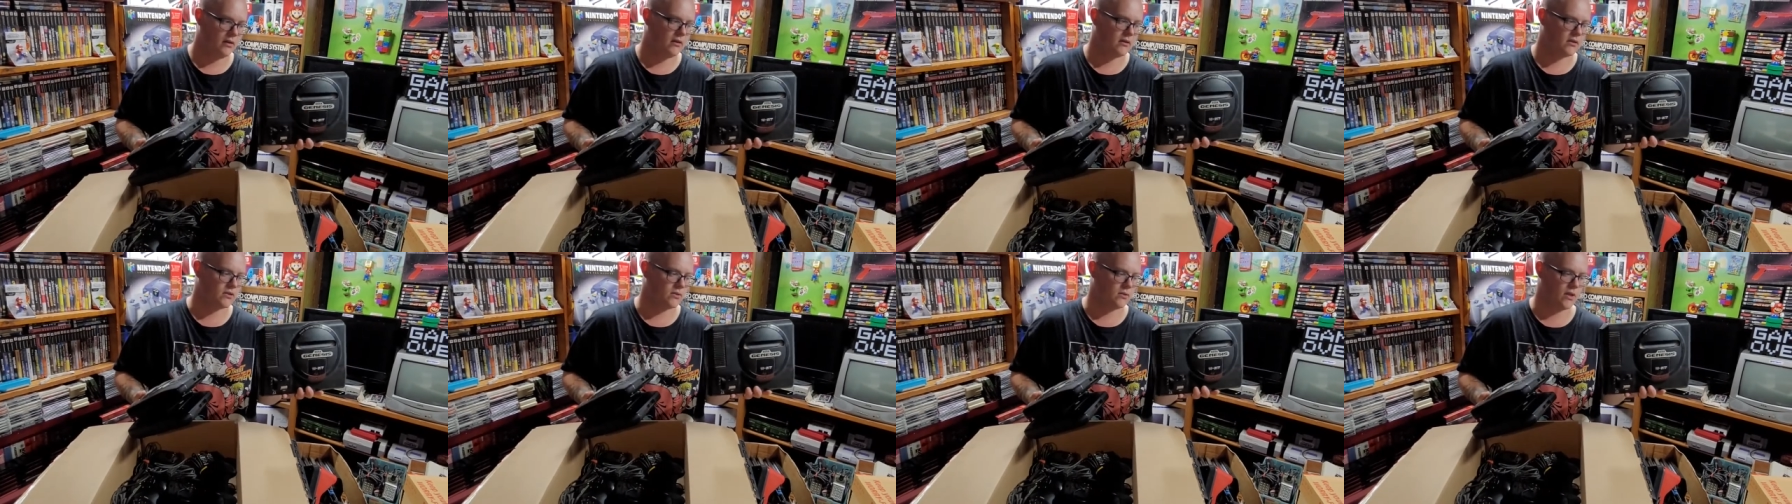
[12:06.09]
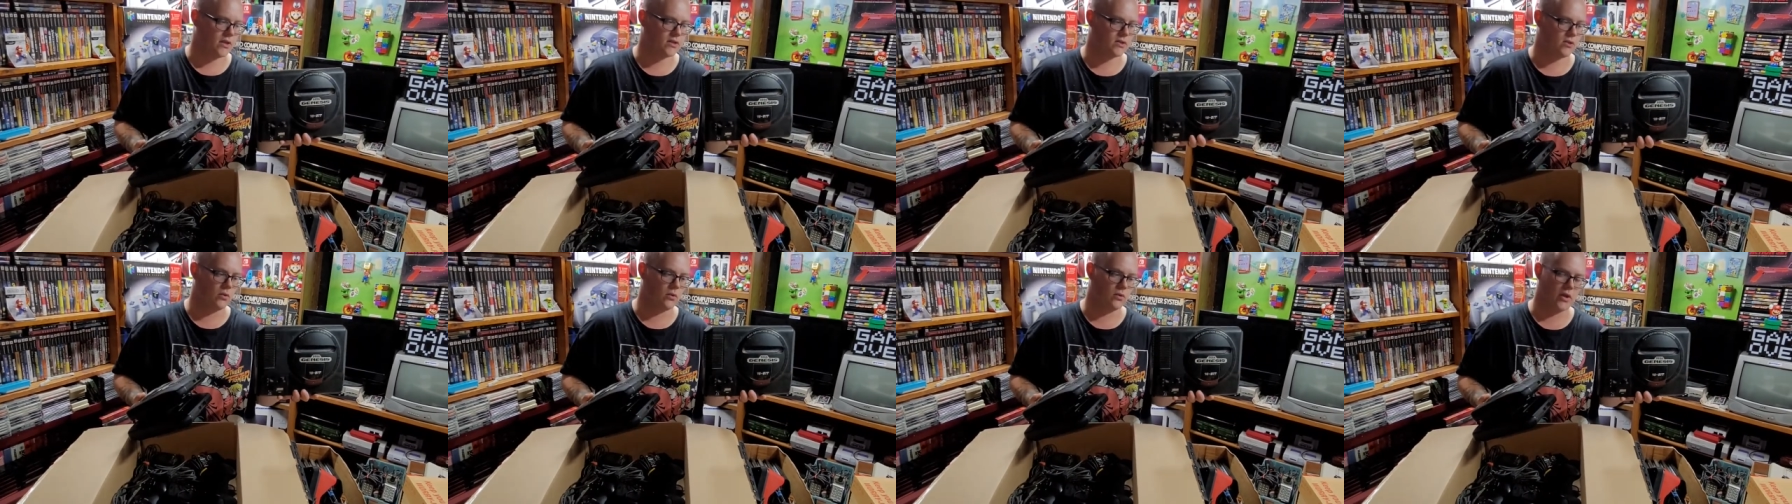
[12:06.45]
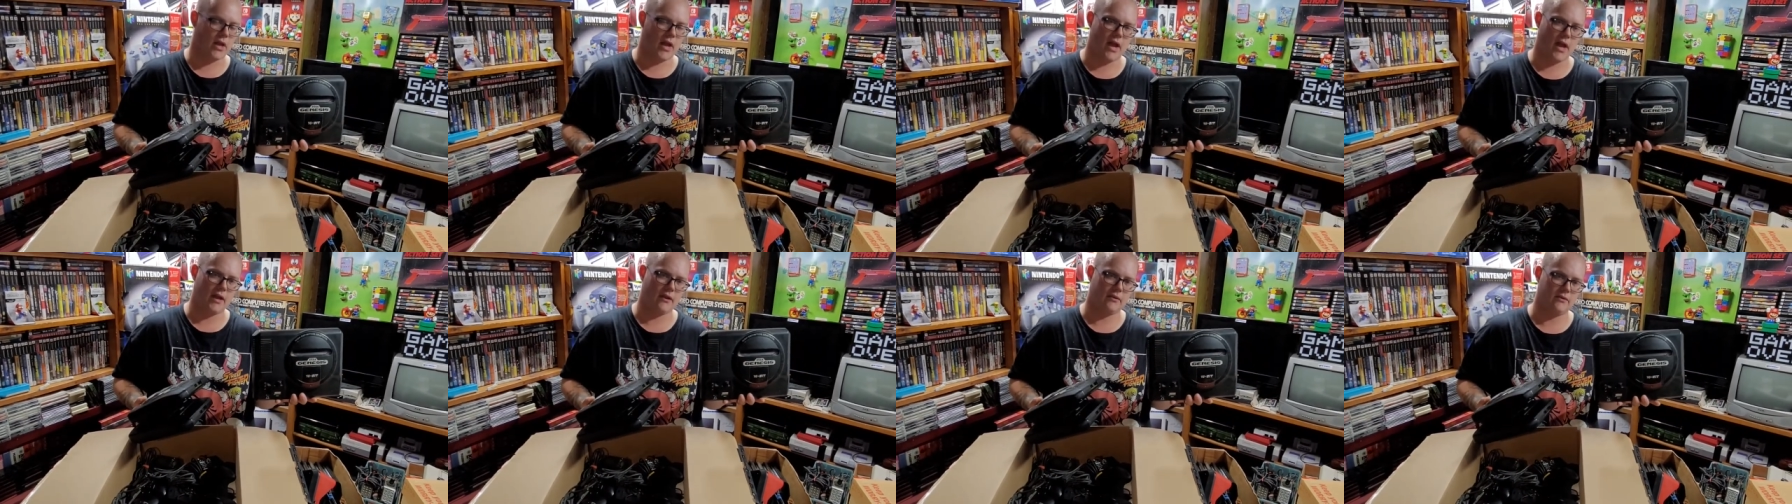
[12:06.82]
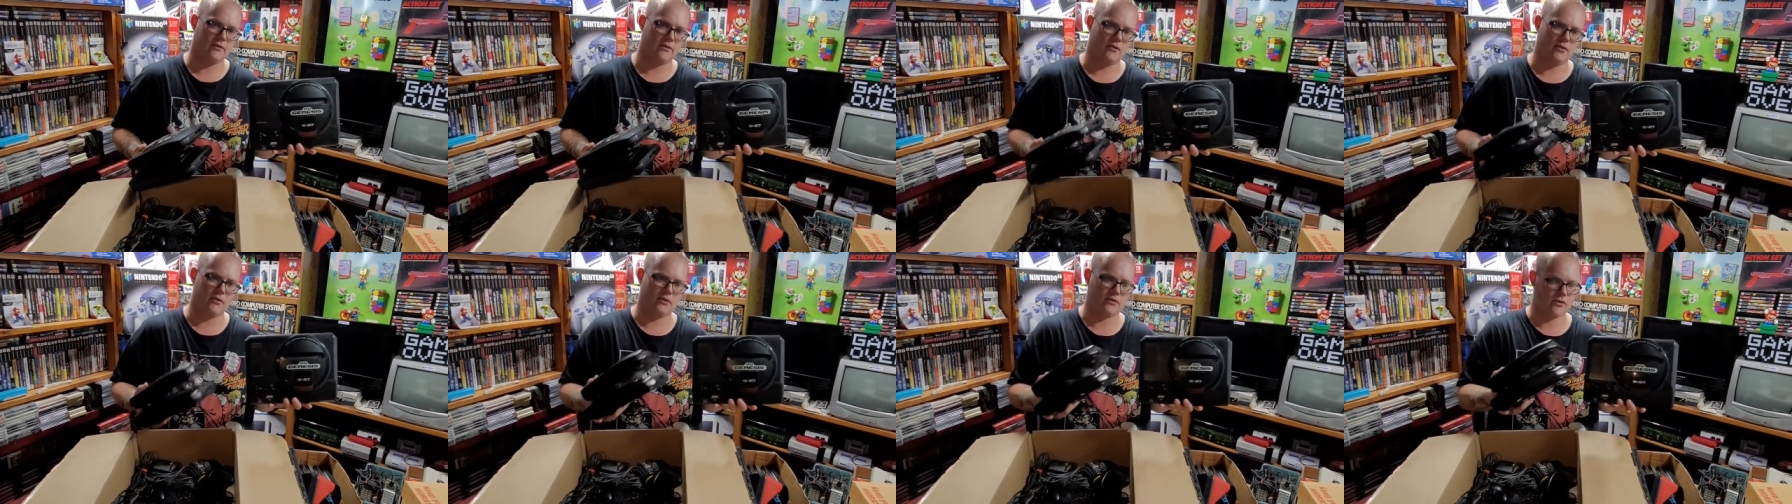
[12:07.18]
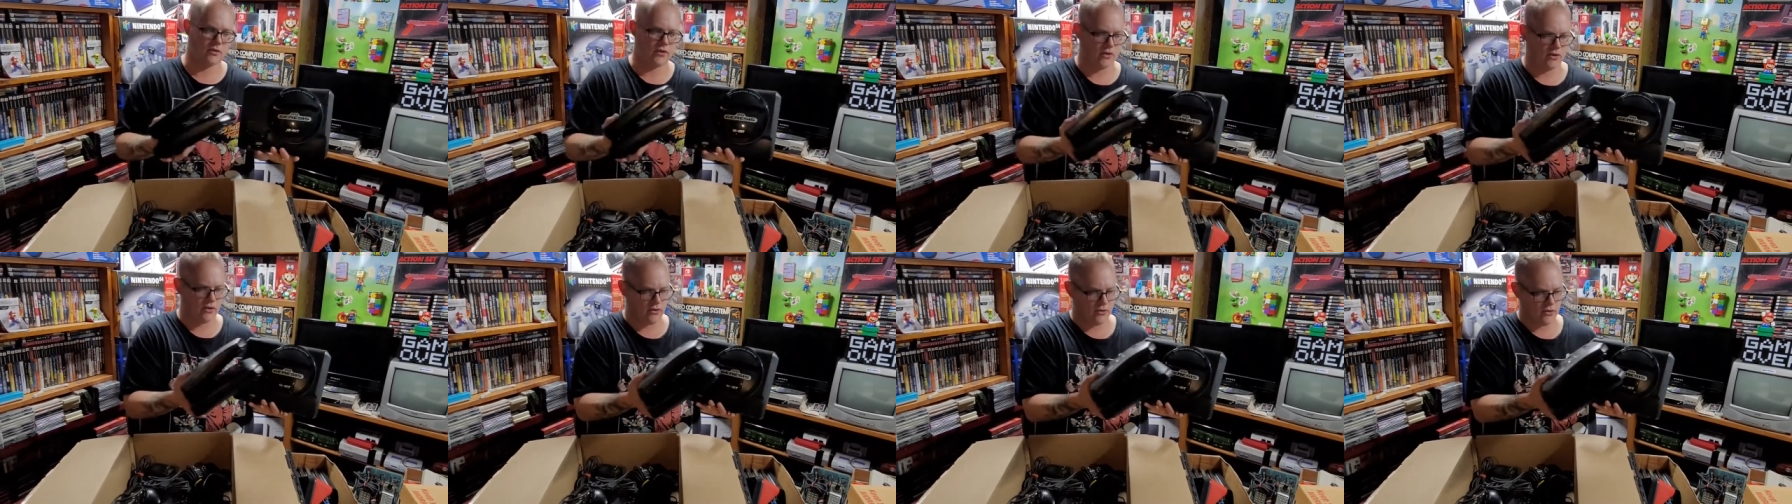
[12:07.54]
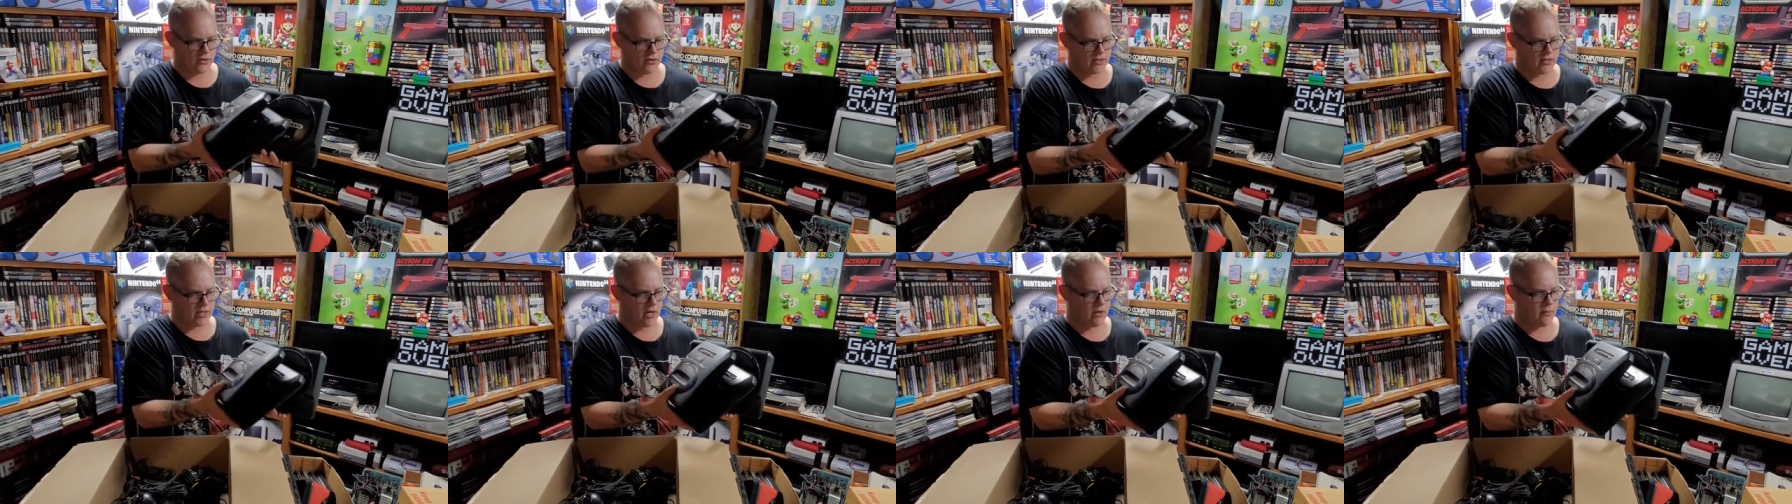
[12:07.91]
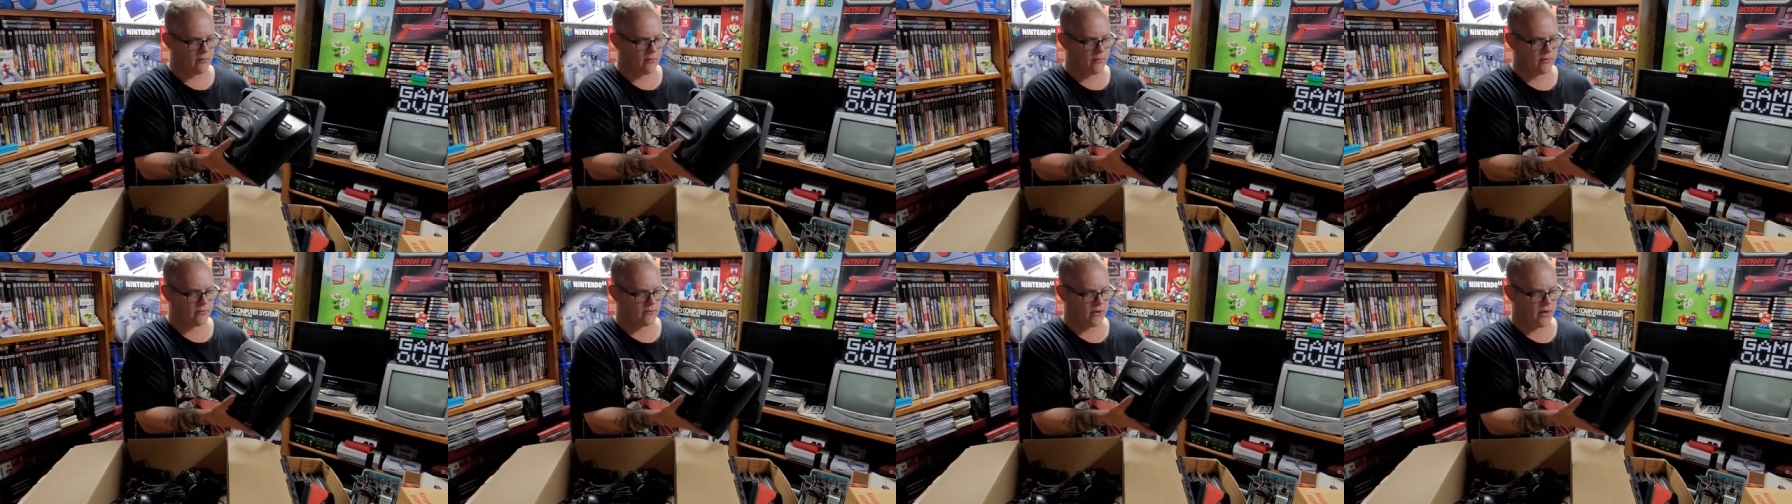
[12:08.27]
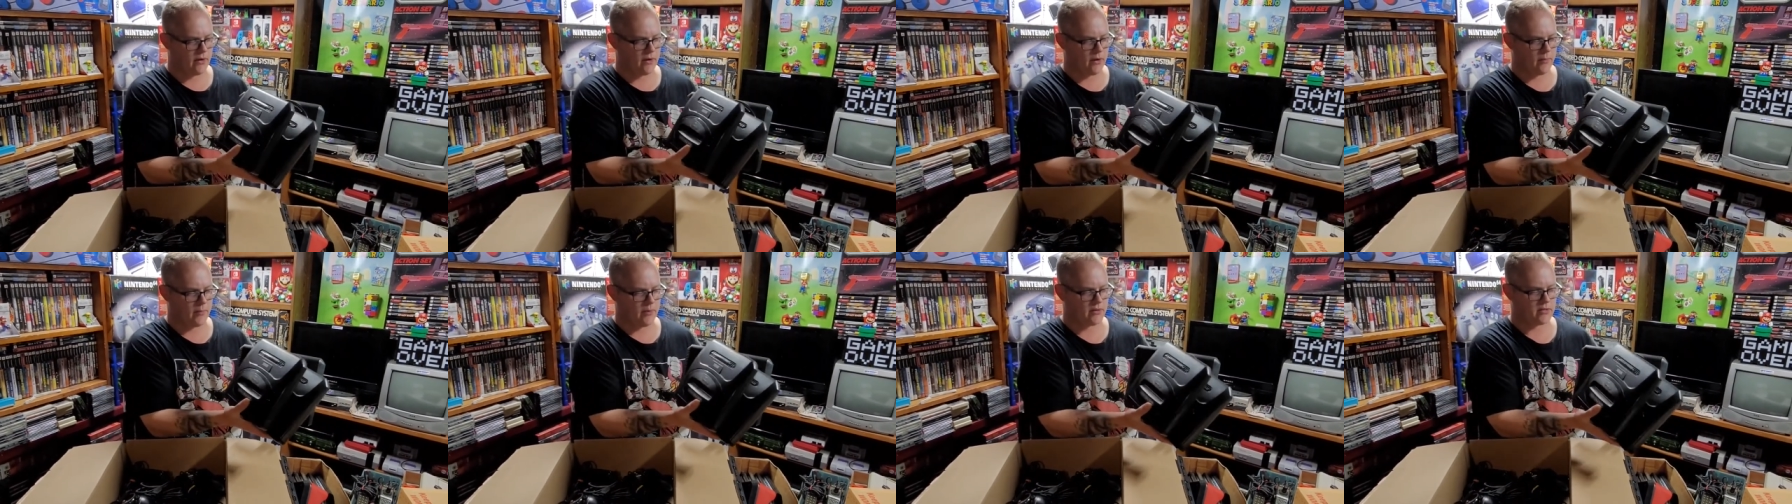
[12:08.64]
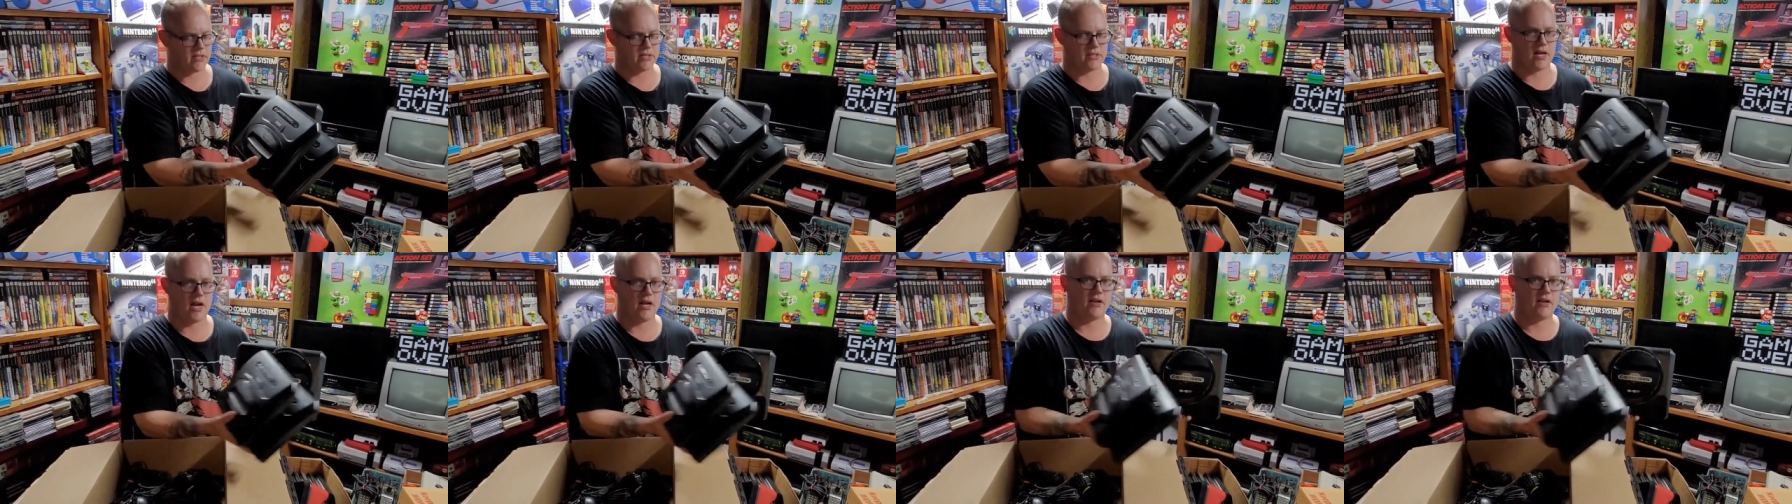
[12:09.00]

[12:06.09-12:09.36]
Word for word: So that's cool to add. You, you you can tell with right up here it says high